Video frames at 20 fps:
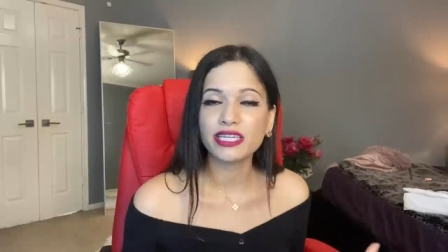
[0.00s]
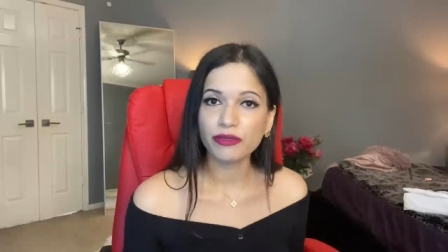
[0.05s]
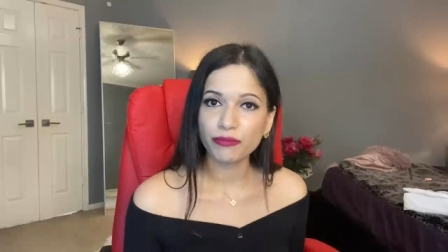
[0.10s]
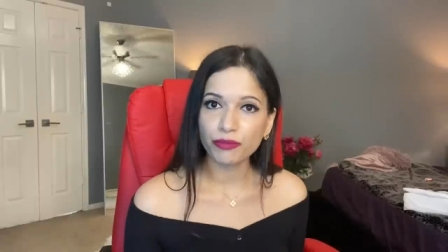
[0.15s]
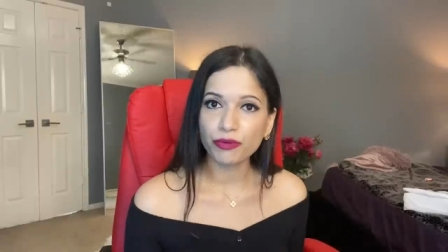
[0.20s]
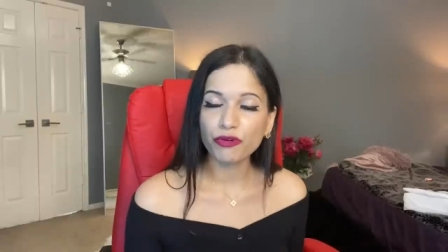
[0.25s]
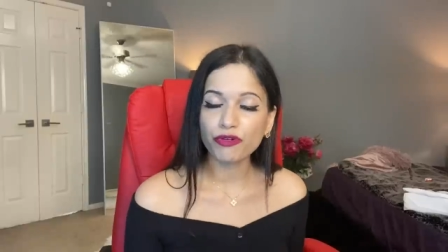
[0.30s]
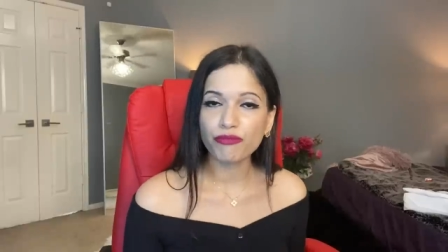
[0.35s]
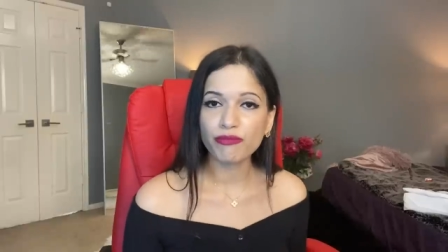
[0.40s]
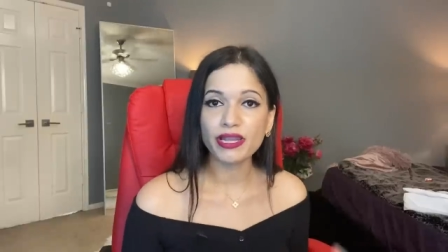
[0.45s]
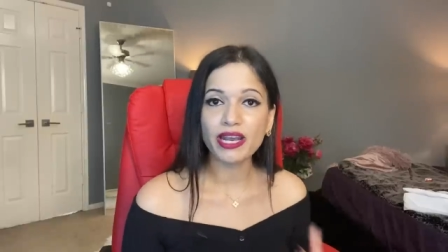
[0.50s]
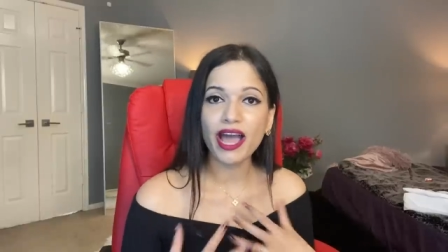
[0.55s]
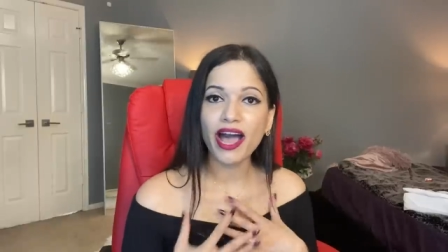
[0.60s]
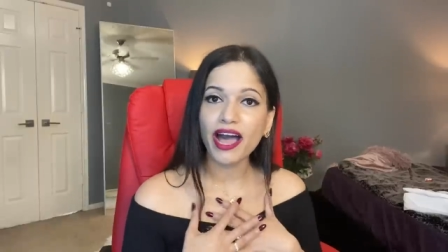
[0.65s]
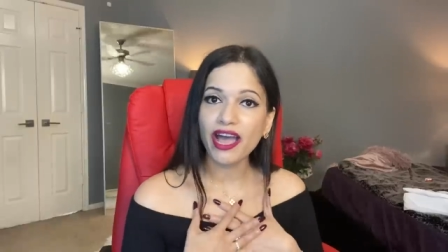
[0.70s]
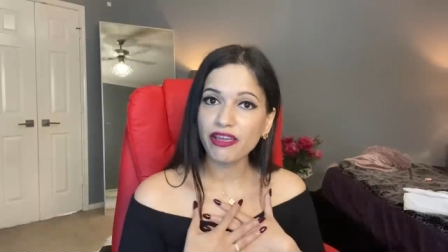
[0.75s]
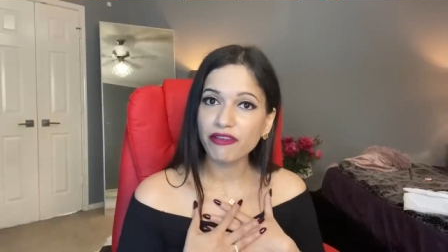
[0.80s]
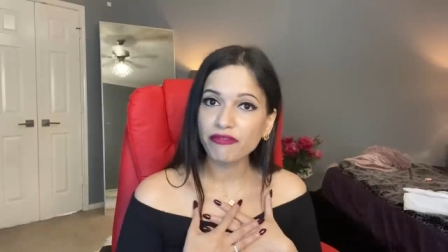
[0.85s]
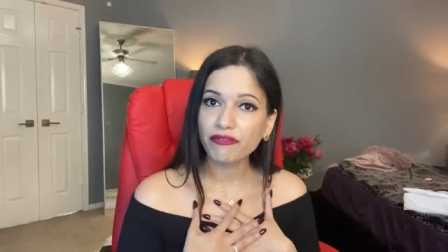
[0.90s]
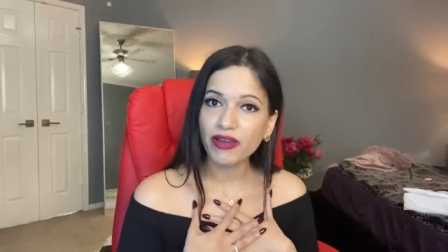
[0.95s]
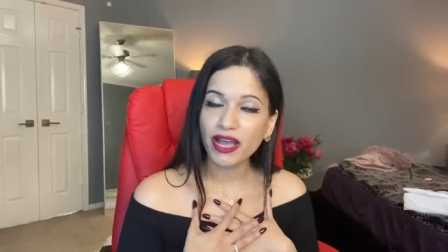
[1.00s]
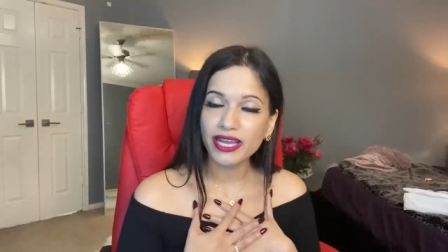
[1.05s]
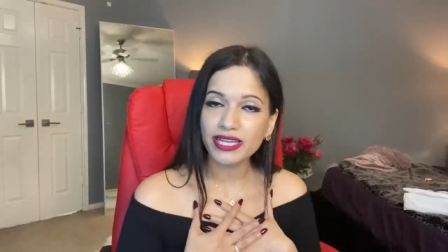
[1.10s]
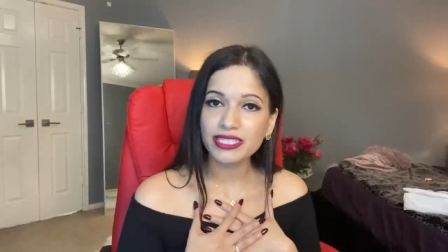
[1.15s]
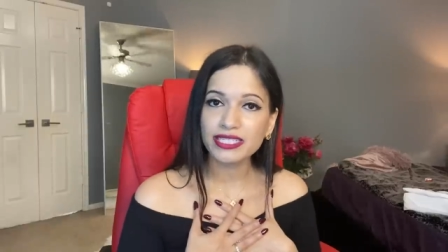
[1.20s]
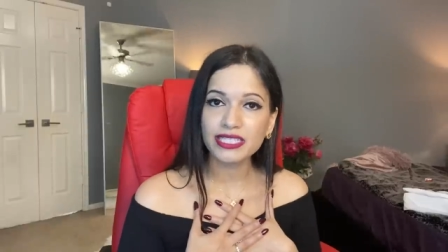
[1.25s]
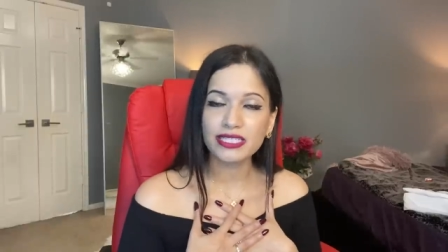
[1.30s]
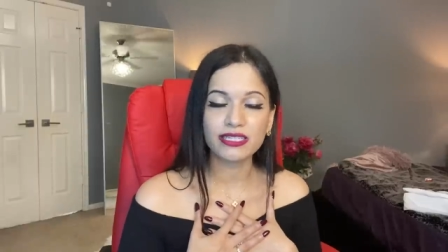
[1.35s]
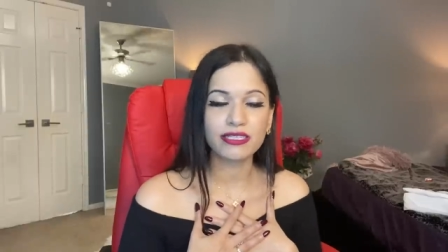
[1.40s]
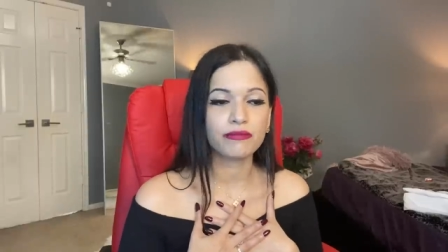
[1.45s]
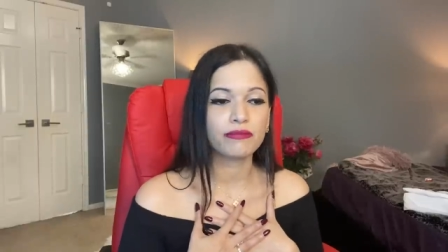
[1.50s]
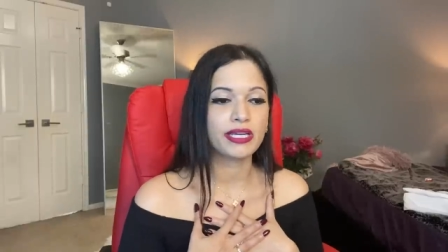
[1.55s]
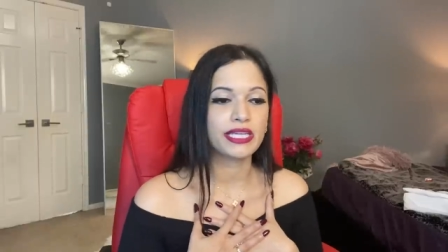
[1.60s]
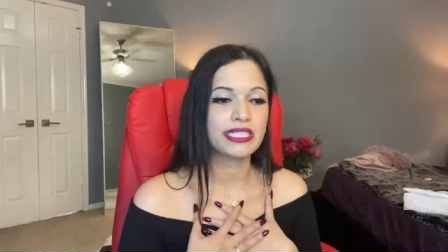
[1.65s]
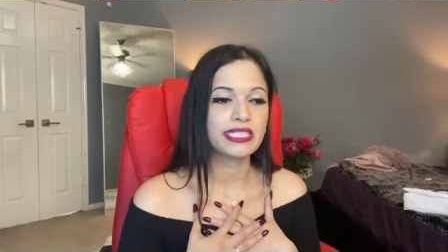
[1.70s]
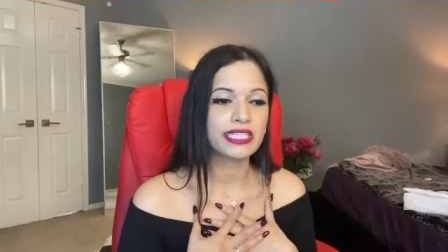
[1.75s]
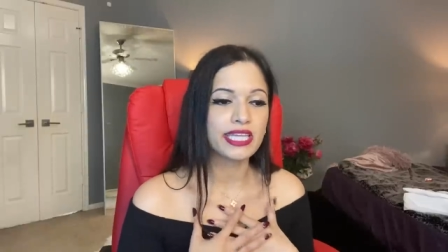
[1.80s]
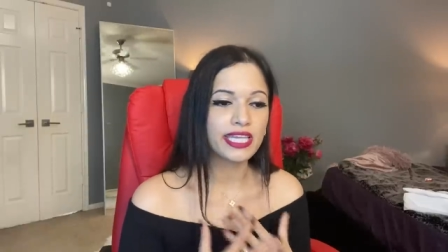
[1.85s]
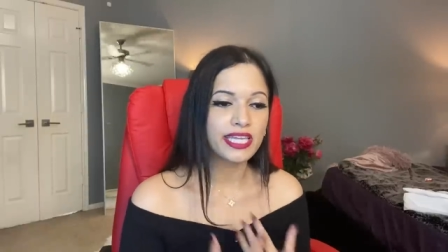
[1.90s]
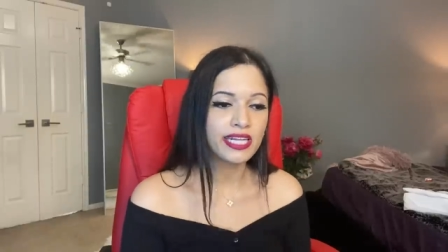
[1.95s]
improvement I find in my
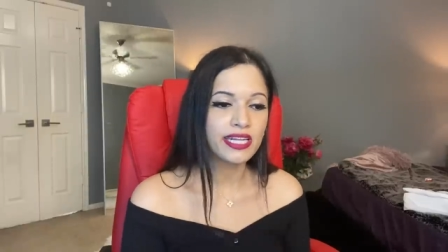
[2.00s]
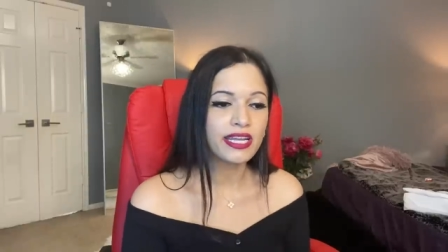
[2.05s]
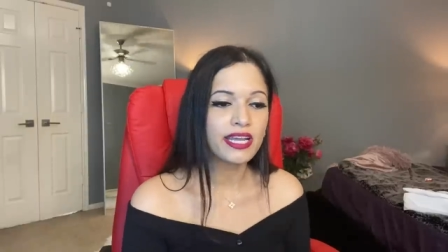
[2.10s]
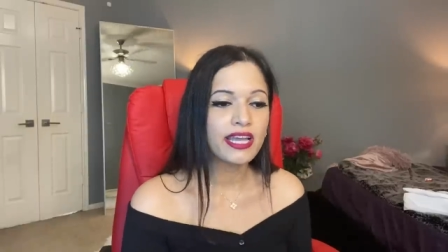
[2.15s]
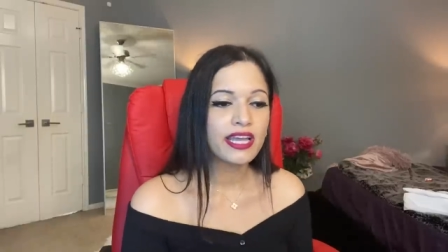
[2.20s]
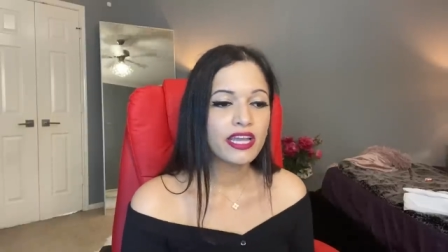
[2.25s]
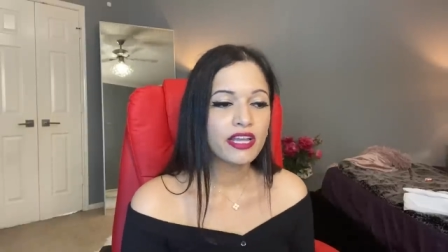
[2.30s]
skin.